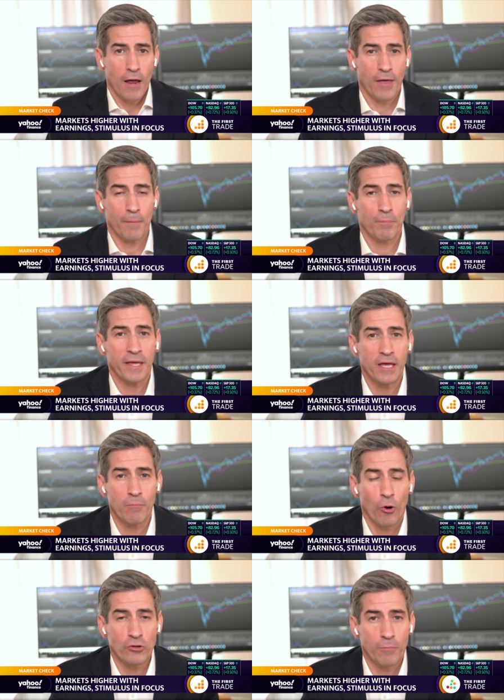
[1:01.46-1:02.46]
that PE
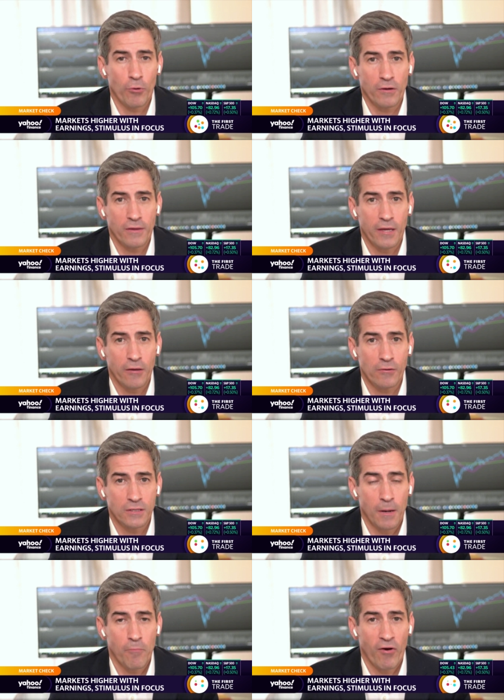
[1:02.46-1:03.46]
multiple continues to
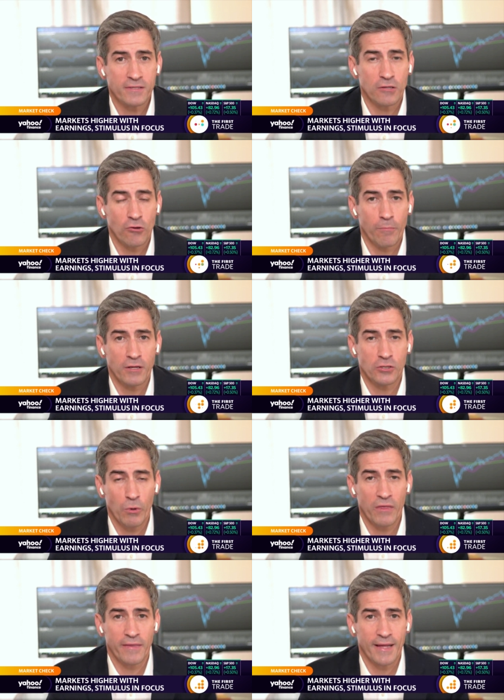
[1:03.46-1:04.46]
compress a little bit. So we
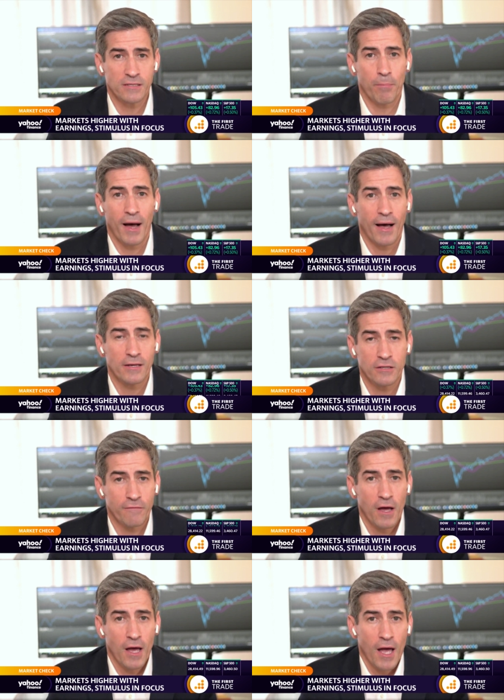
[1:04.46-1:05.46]
think that's a positive.
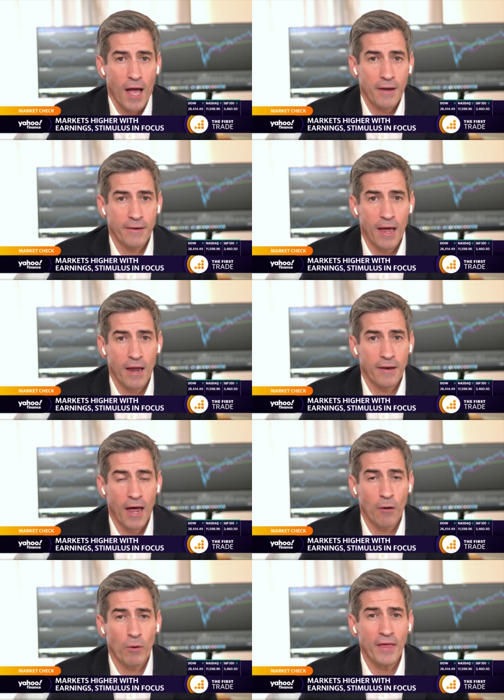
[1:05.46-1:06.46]
And net, we
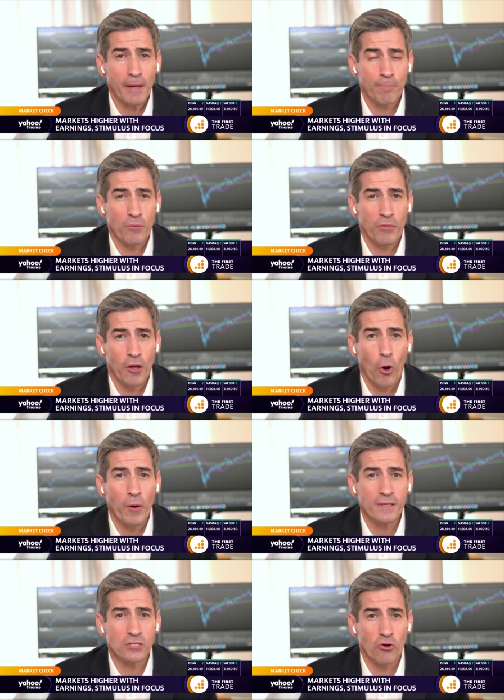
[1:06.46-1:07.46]
think the earnings
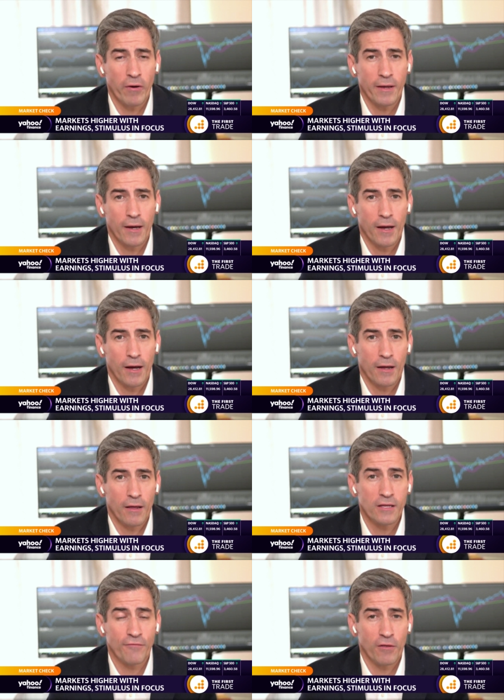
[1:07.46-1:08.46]
story, at least for
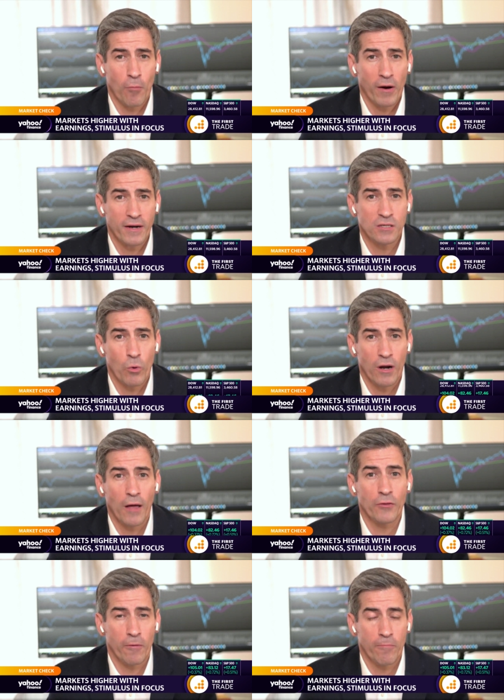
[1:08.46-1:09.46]
the market, is somewhat
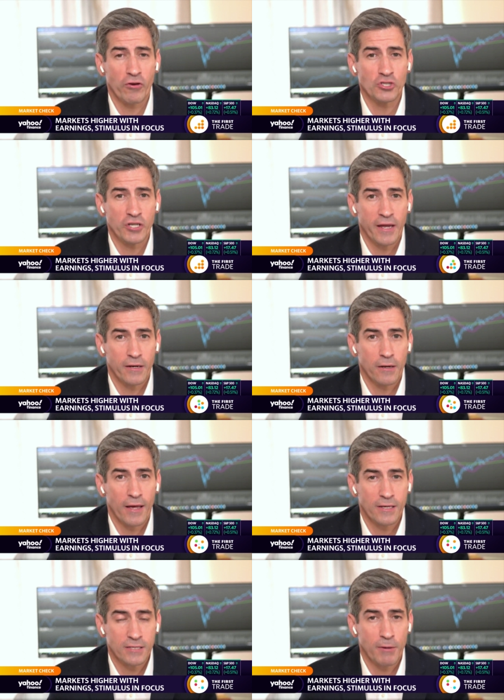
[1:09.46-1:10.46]
underappreciated,
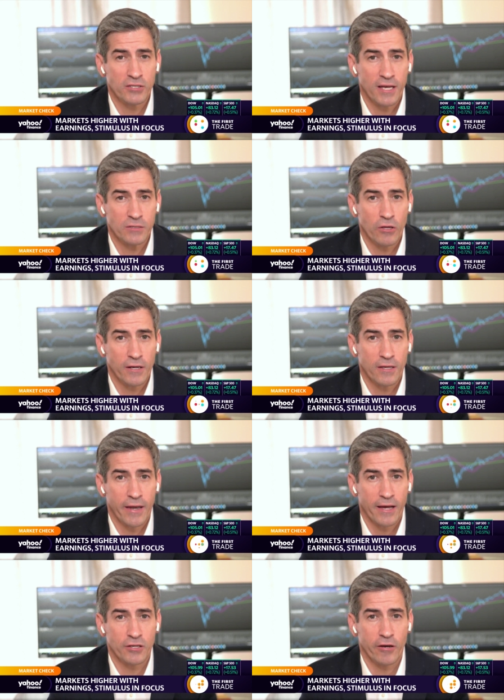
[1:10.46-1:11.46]
especially as we look into next
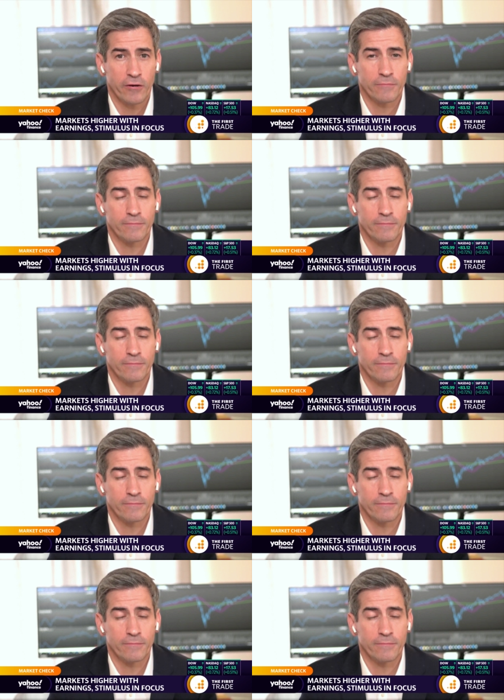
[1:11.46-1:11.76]
year.